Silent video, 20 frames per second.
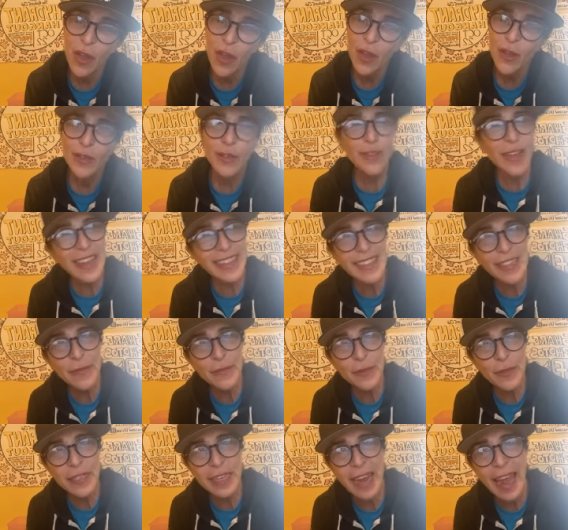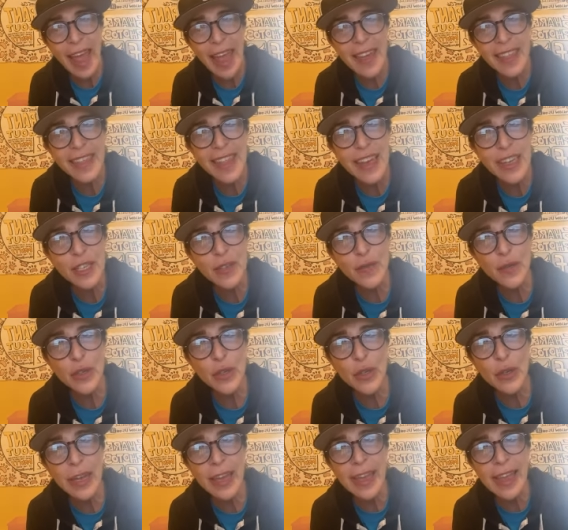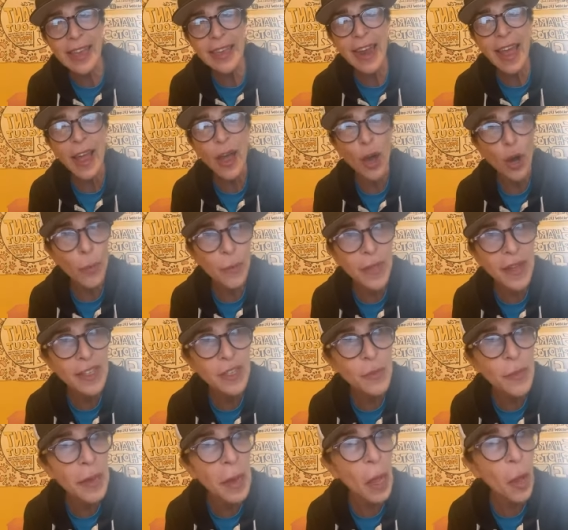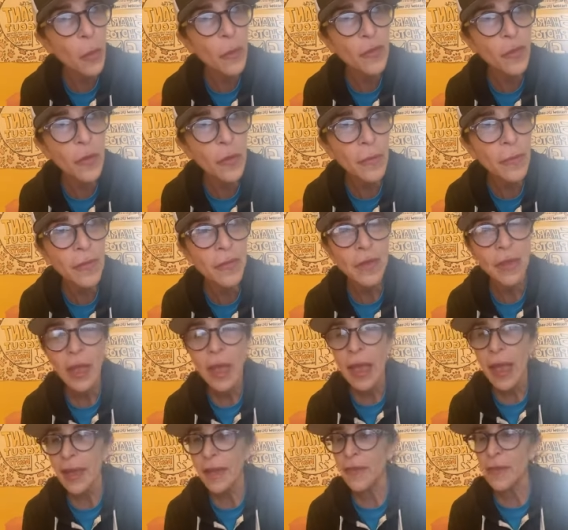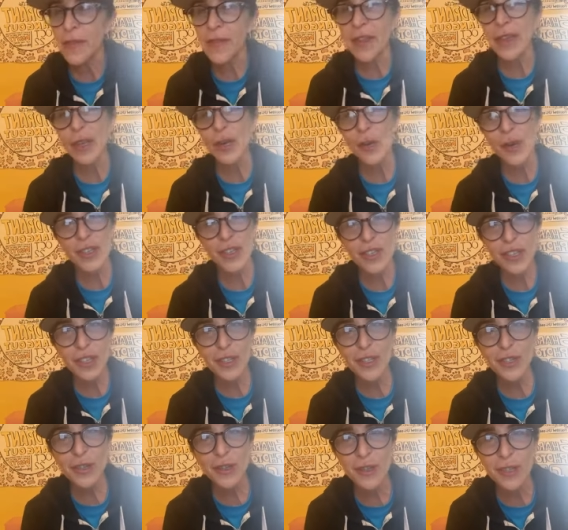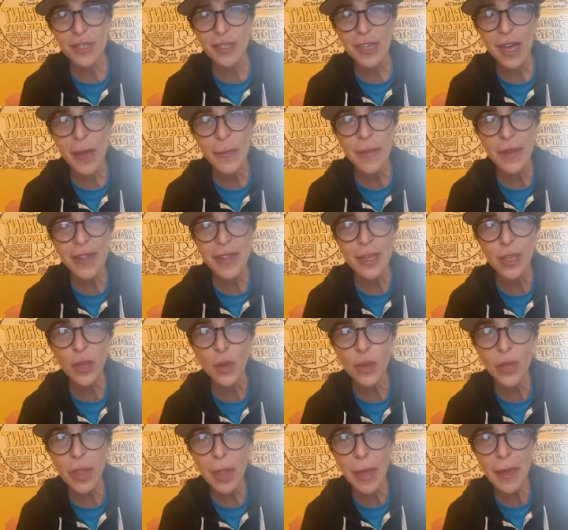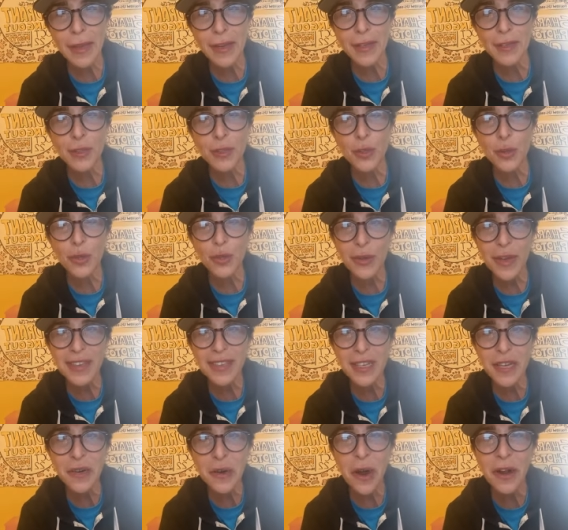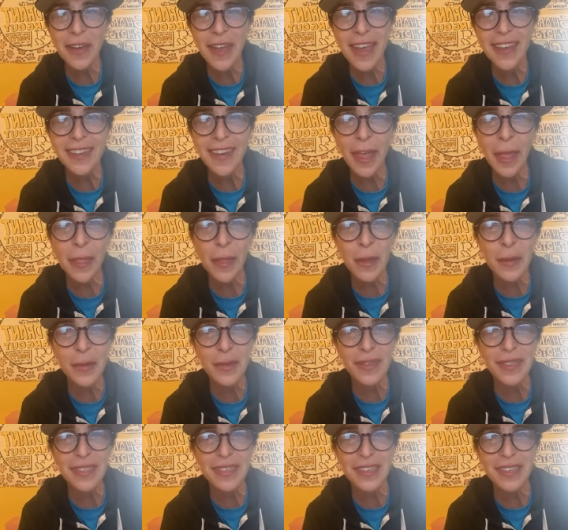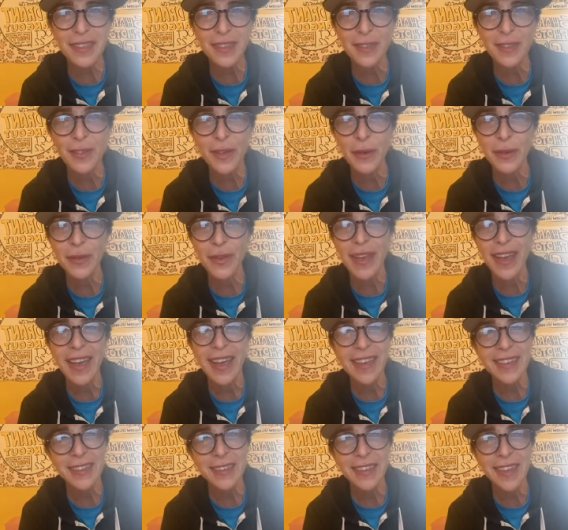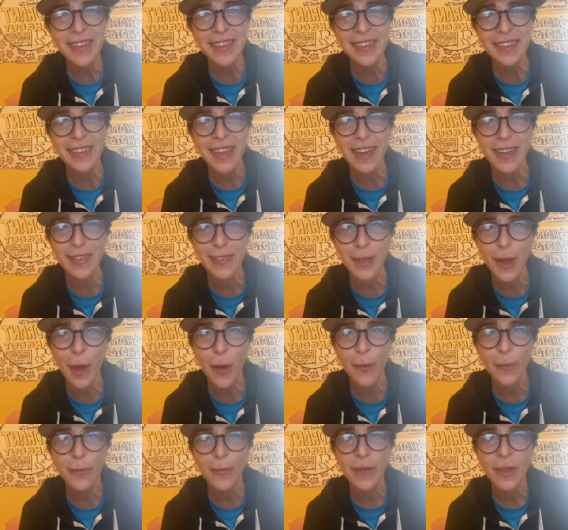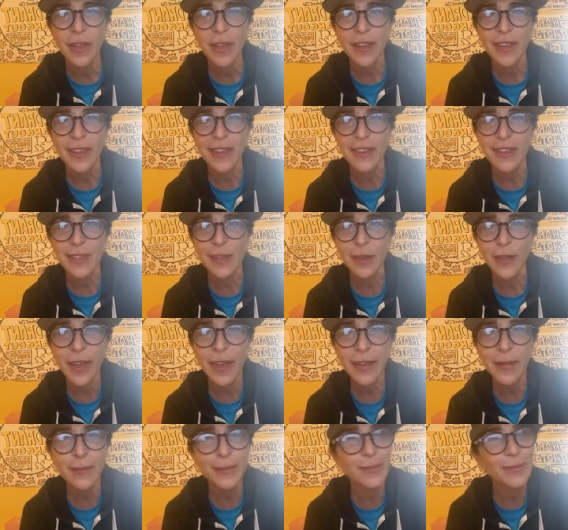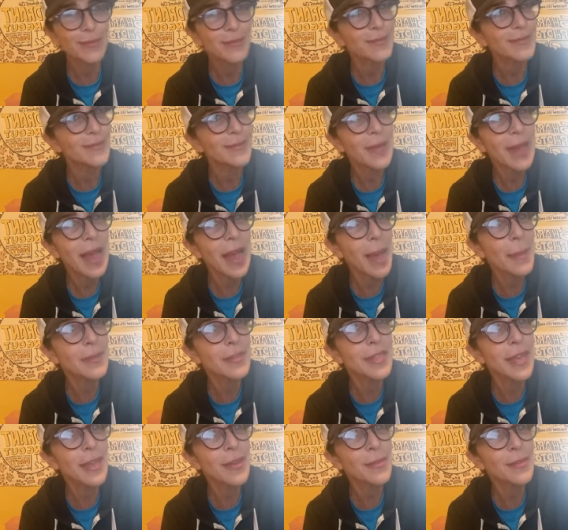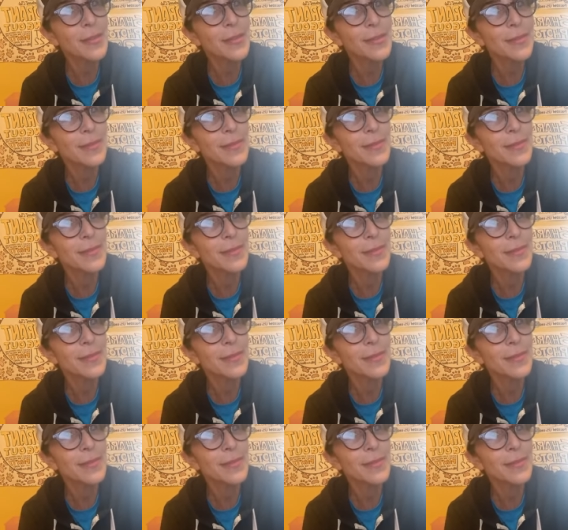So that's it for today. Thanks for tuning in. I hope that's been helpful. If you have any questions or there's a topic that you would like us to address here on Canine Linguistics, don't hesitate to let us know. Until then, happy tales.